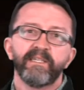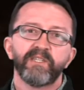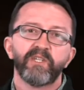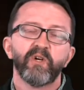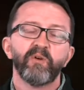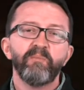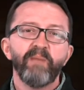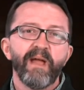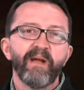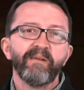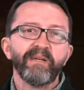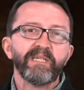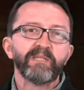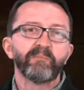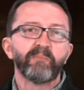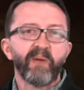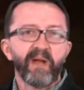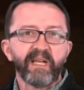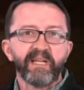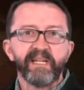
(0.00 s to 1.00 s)
So Mary
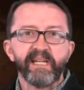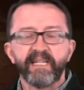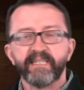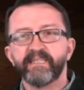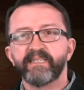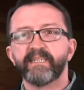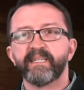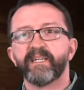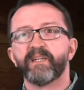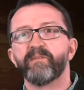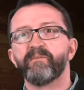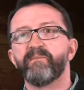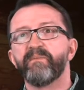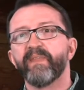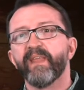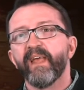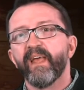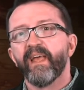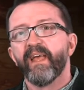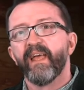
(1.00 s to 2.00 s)
is pregnant,
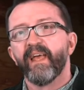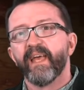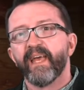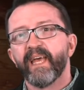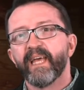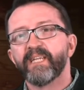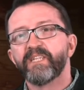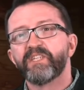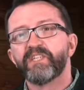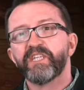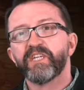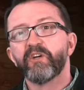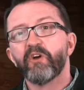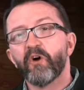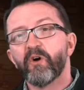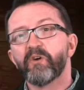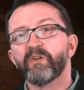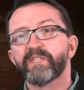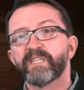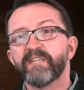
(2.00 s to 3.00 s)
and she
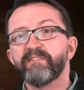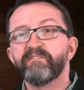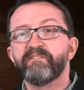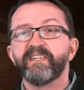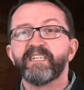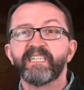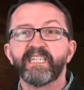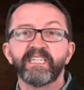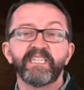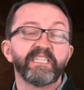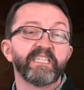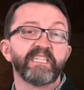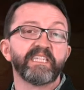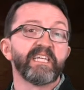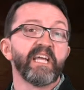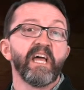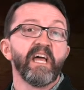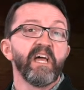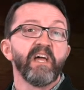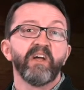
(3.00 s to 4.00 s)
goes and
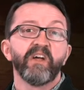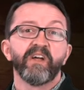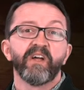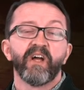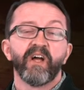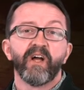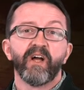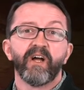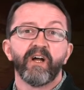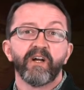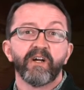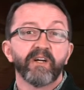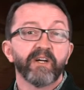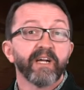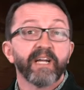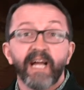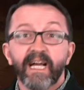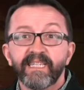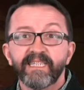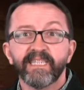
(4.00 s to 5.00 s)
visits
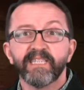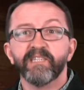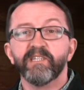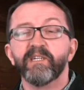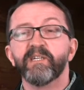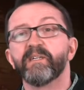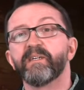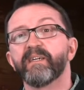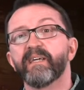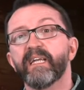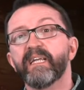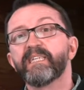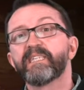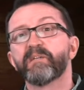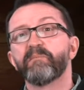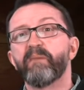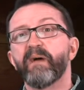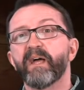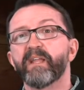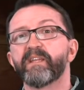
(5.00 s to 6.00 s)
her cousin,
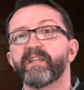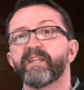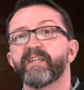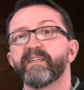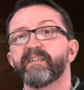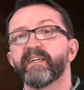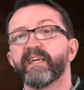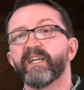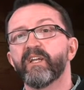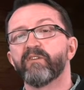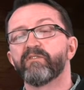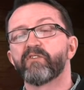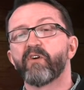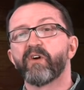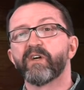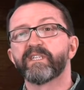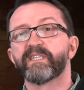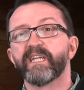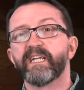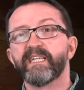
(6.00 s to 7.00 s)
Elizabeth. And of
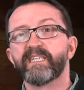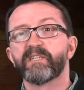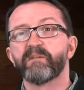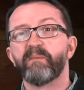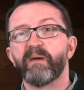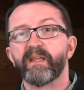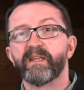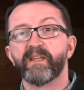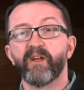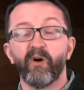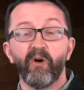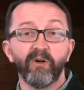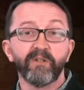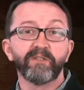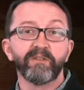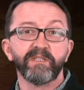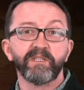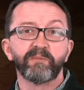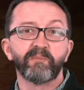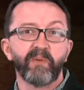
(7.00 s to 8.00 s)
course, Elizabeth
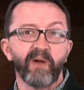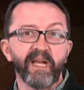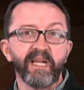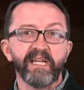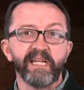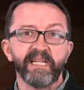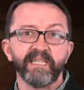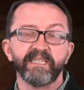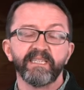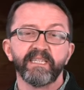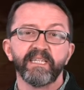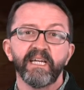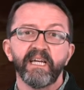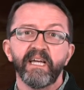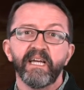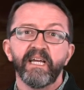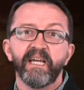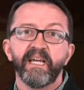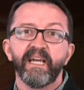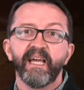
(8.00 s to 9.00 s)
also is pregnant,
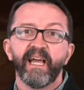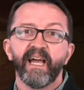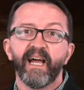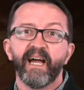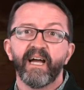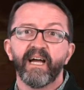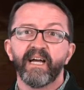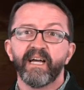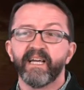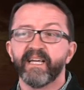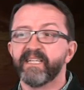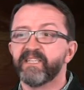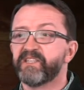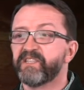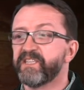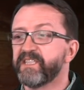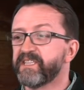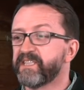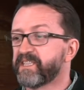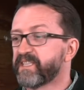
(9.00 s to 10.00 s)
and
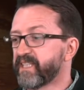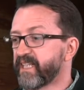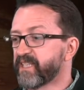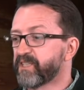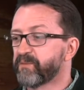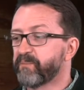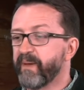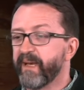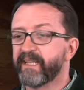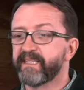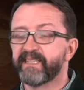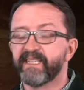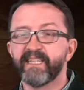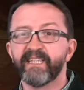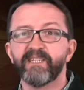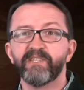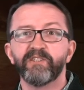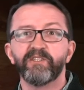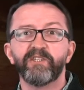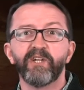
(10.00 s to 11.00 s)
she's
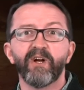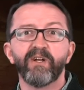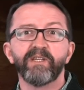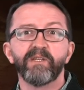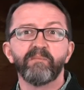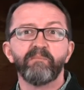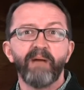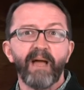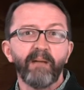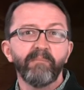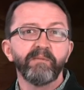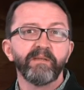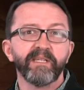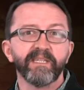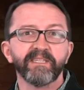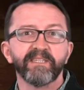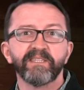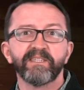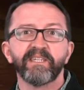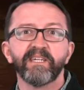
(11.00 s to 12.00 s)
expecting John the
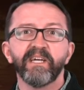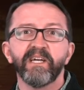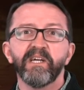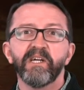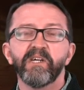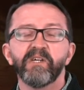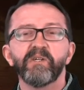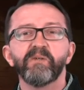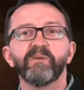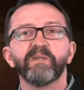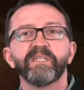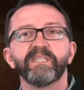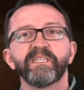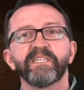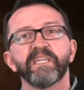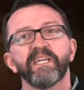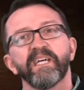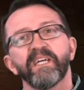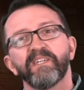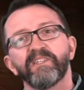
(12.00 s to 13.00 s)
Baptist, who
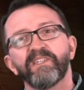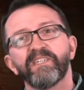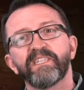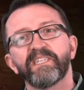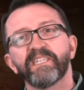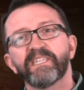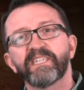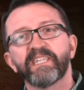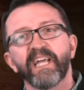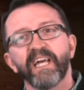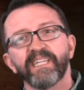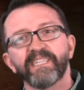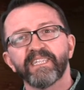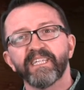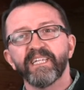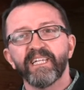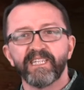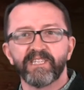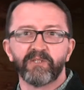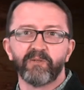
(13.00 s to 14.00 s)
is Jesus'
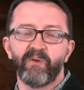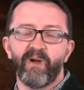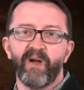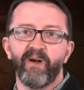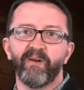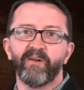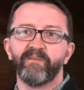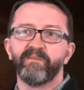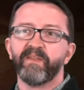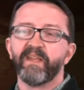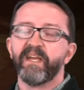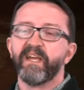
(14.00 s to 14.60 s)
cousin as well.